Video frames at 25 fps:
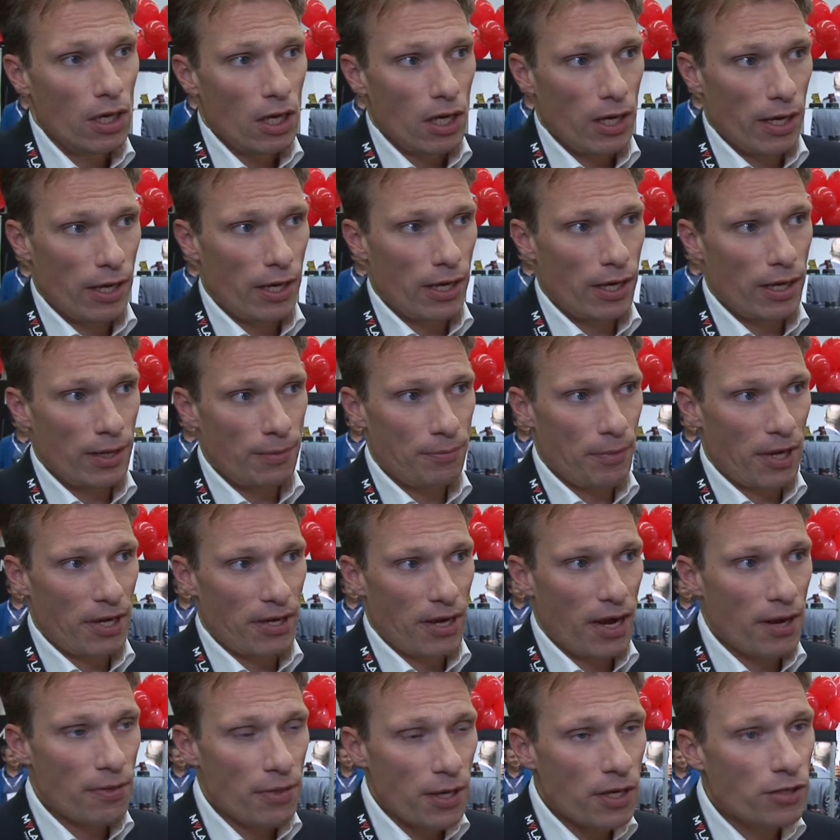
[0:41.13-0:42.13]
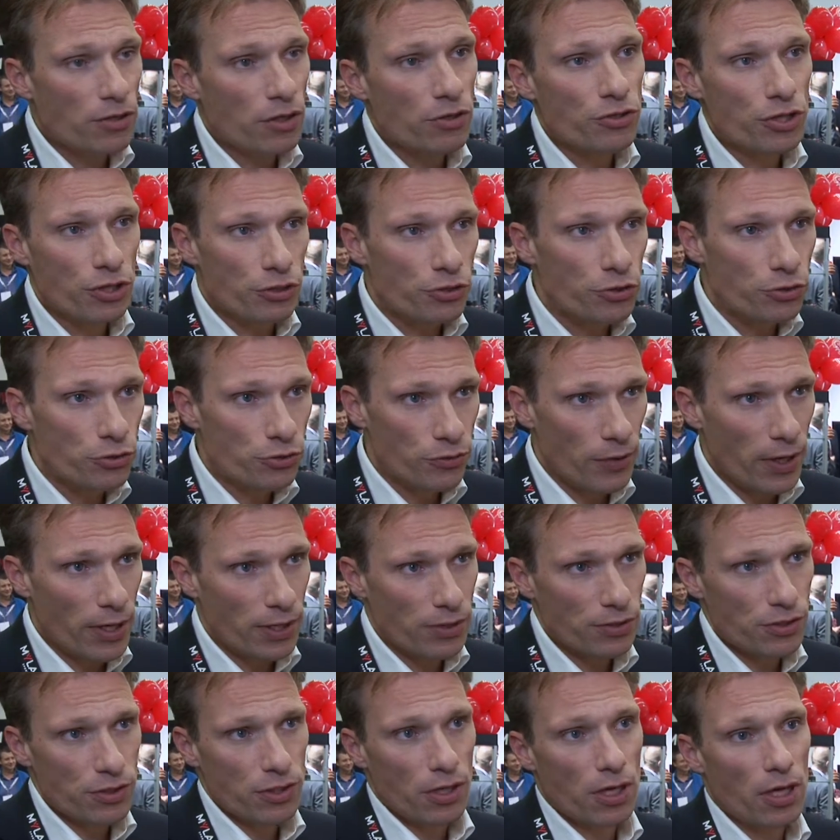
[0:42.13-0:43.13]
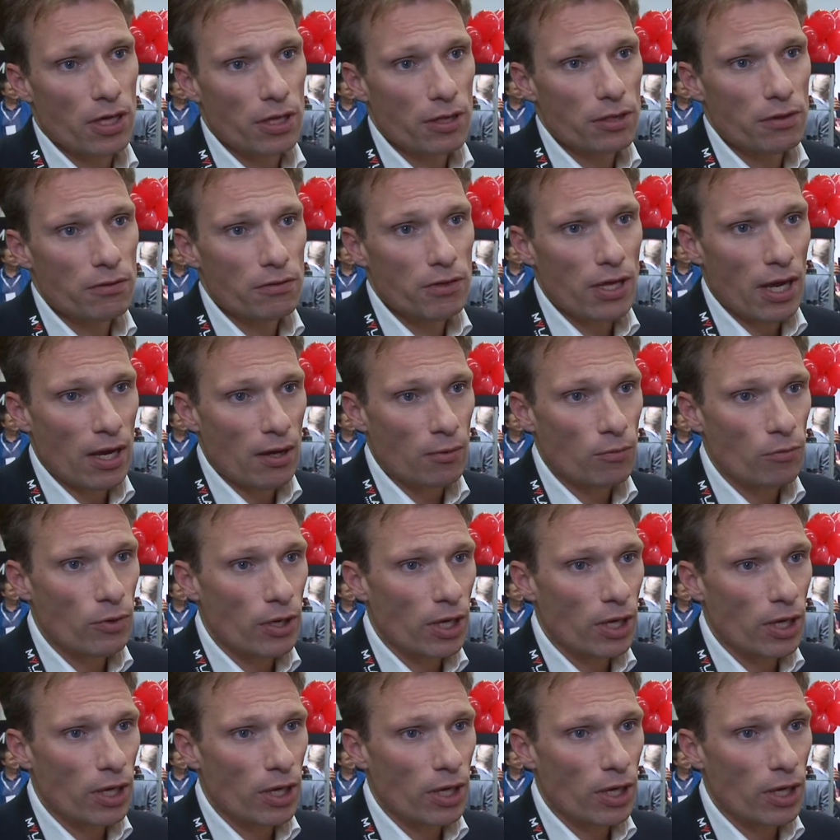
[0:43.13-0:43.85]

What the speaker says: And I think those are two trends that